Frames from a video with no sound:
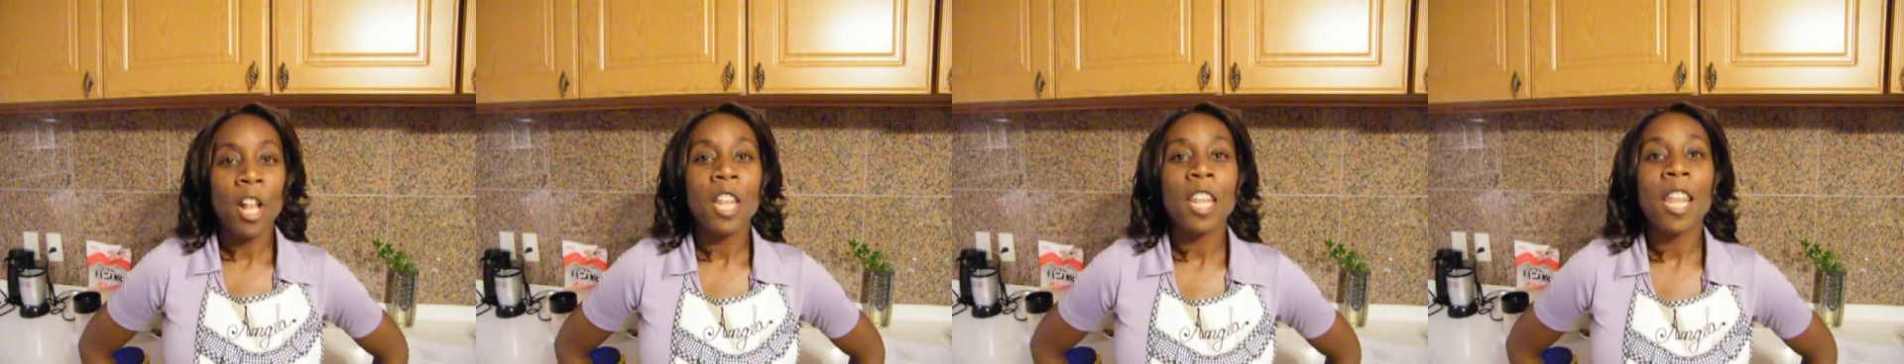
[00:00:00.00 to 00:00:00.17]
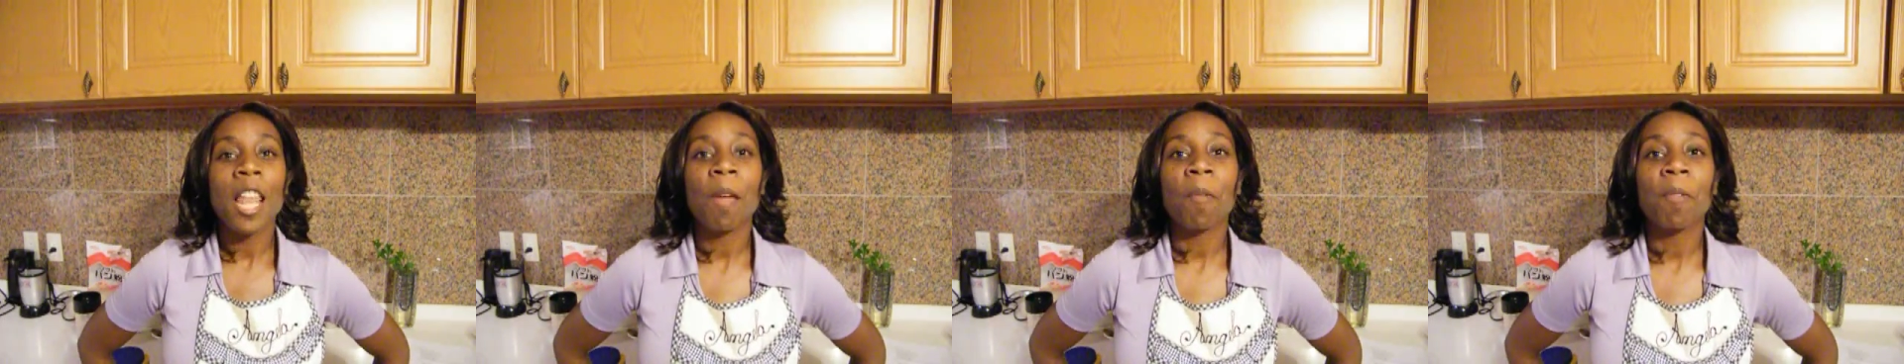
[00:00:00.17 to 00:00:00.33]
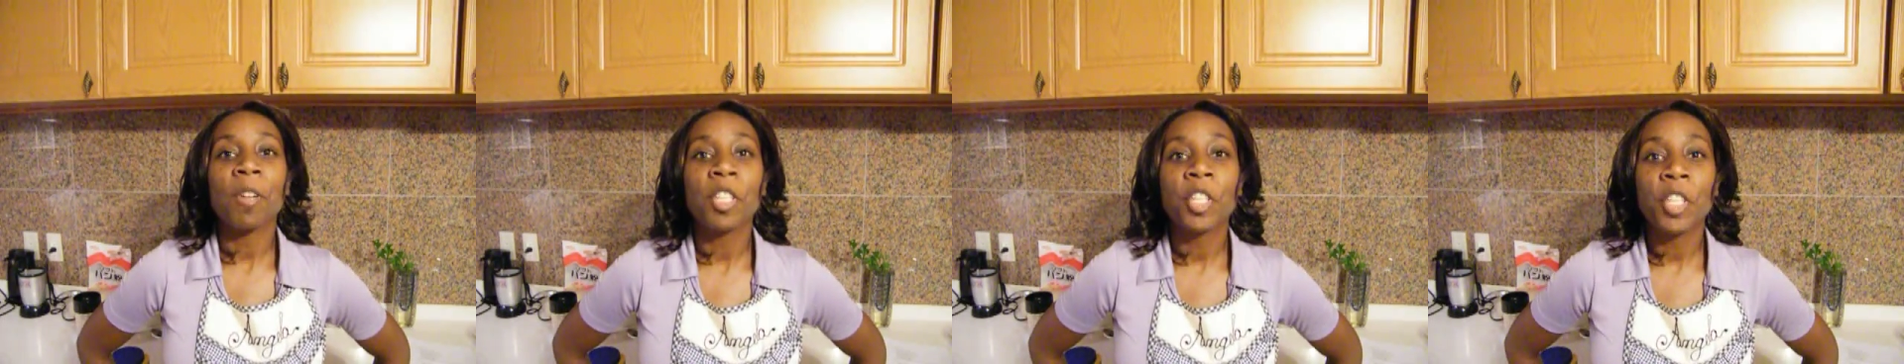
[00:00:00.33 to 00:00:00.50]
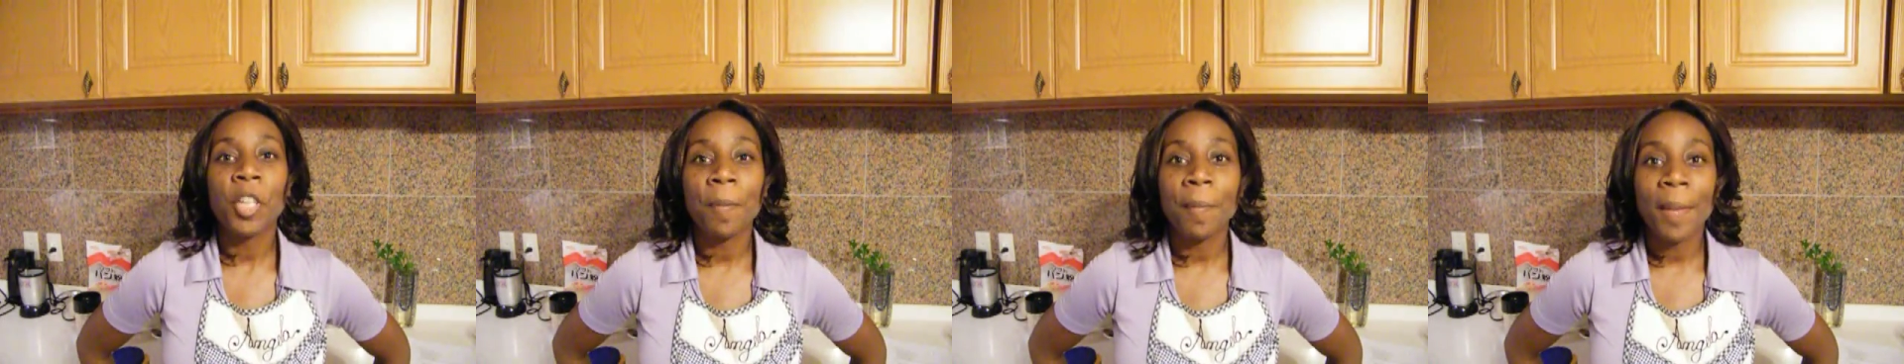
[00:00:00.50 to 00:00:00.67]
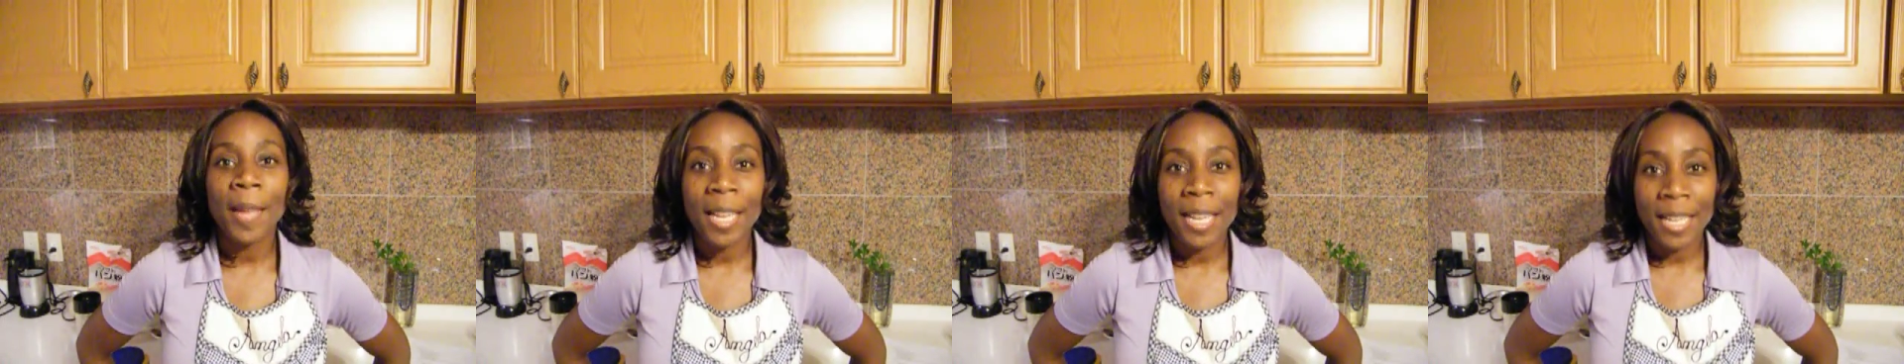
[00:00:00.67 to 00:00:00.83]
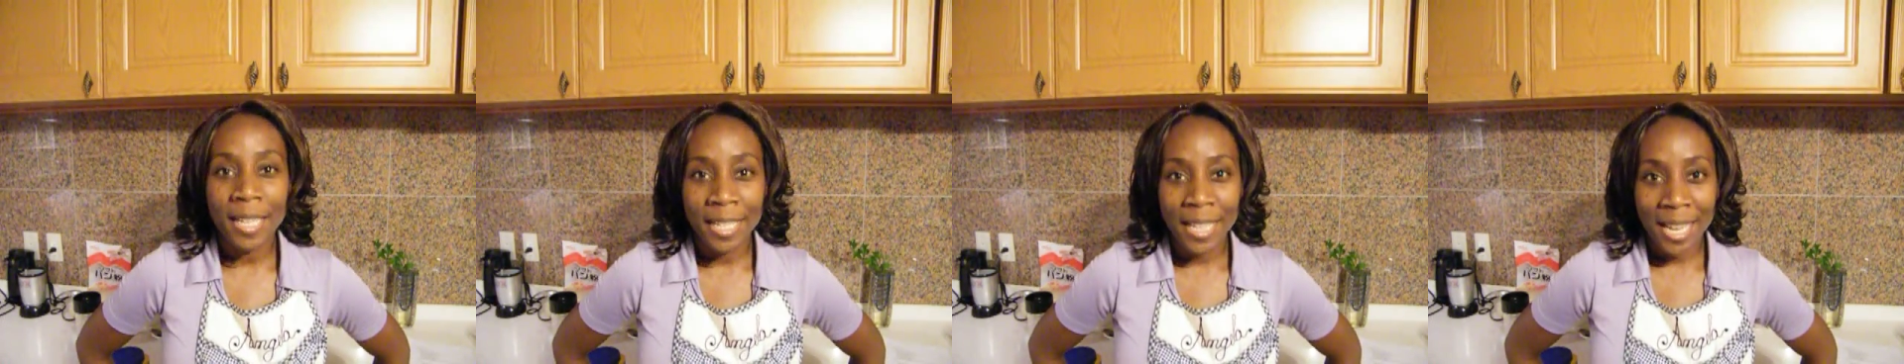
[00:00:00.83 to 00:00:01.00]
La
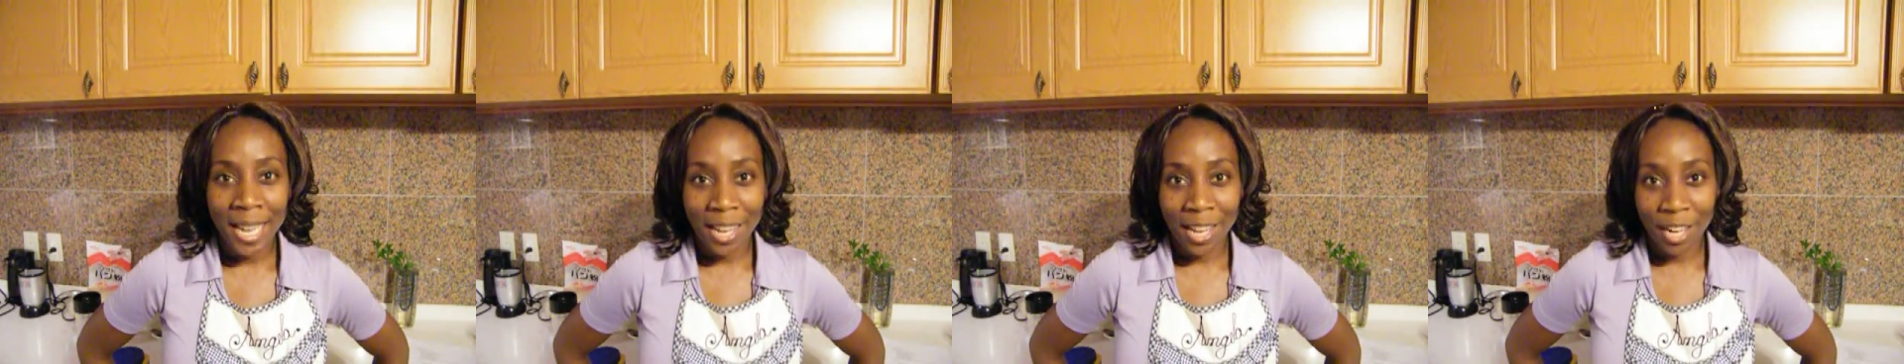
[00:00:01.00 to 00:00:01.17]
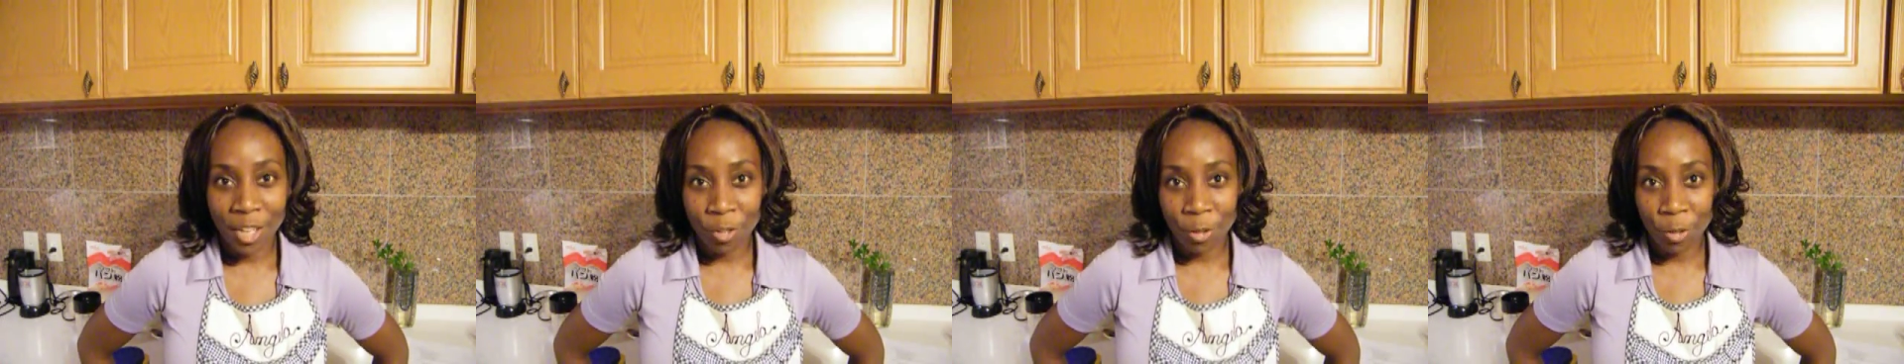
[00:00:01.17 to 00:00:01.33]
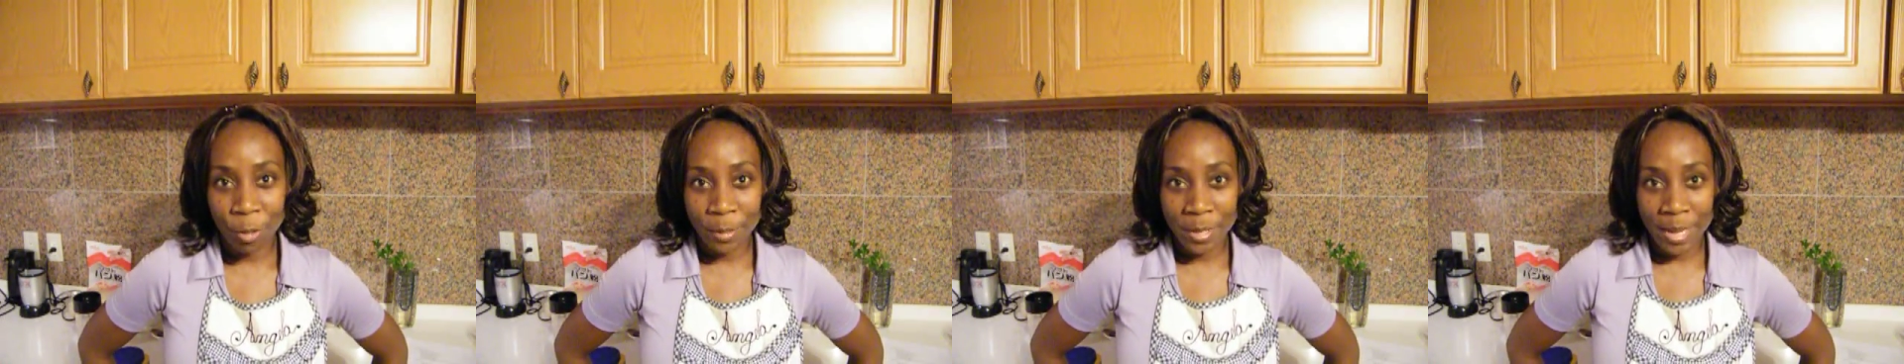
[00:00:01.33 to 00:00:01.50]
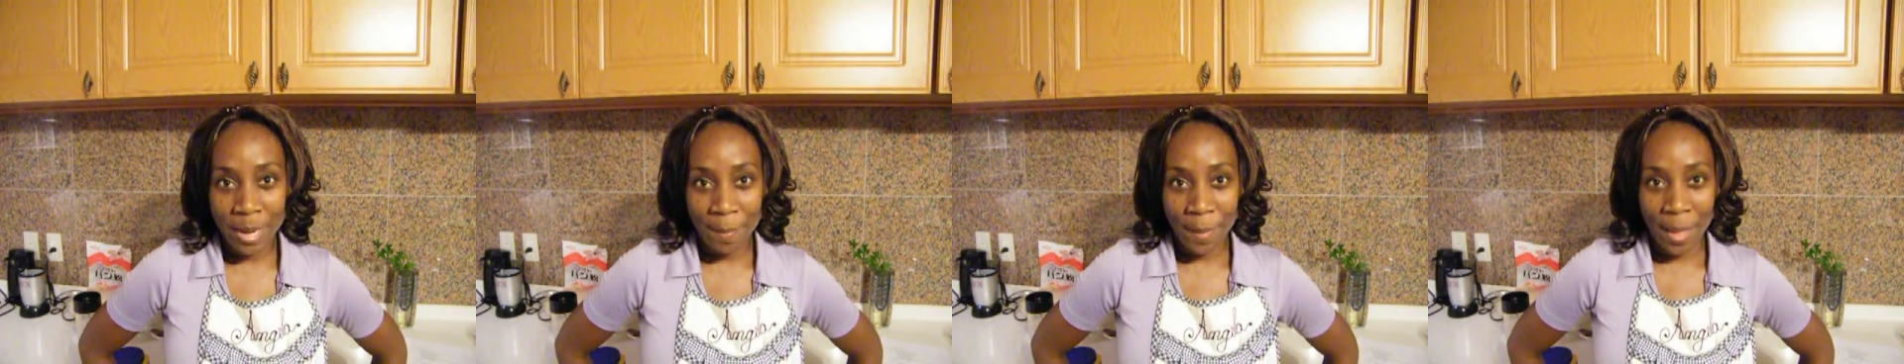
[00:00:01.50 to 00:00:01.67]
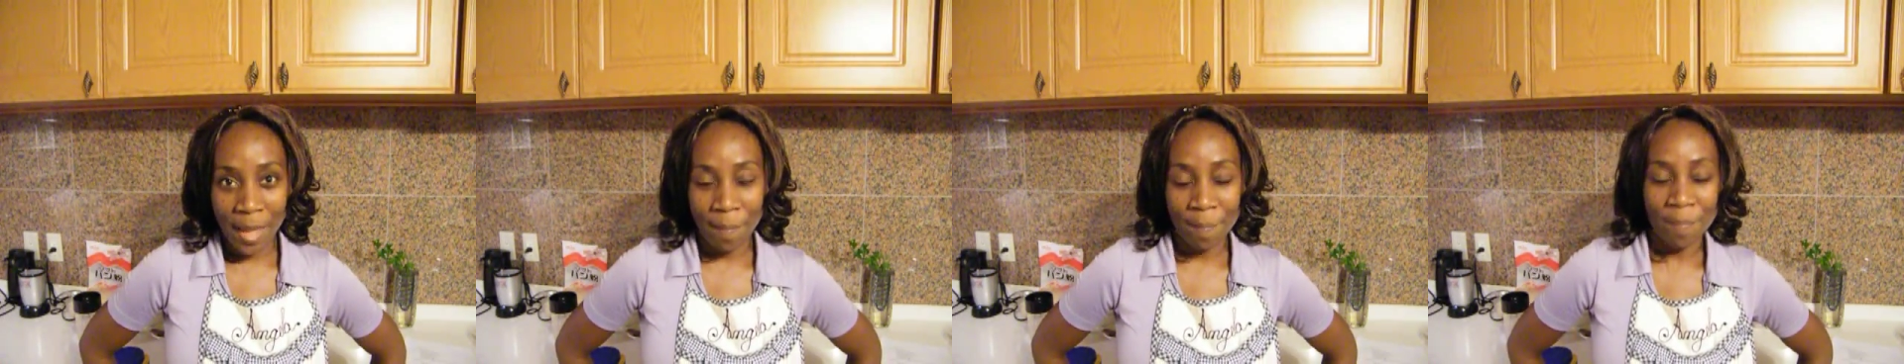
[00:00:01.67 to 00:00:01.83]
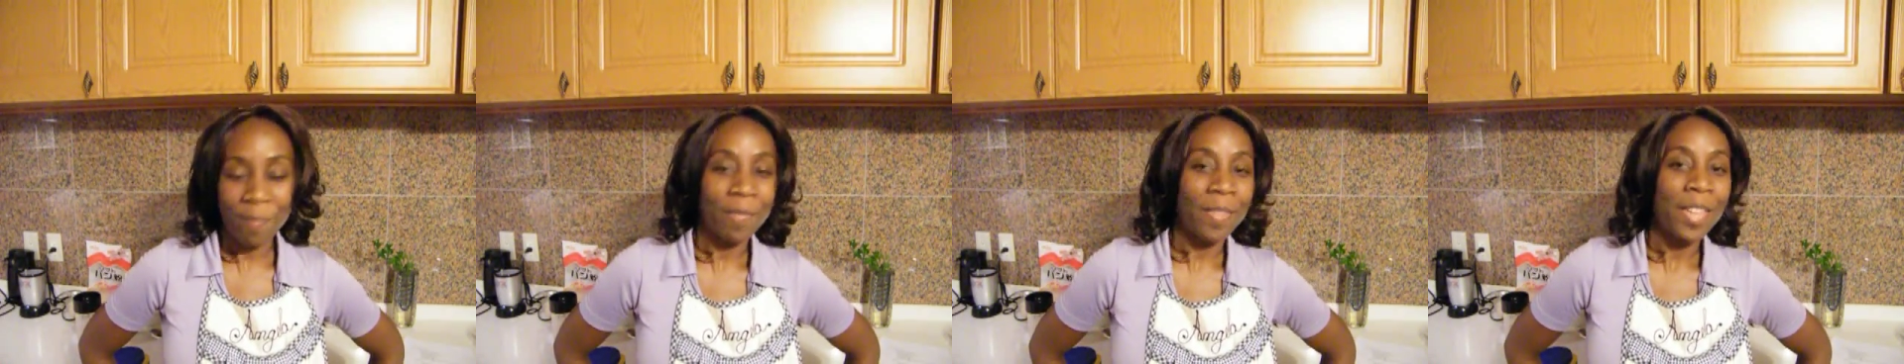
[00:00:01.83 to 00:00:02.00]
Regina della Cucina,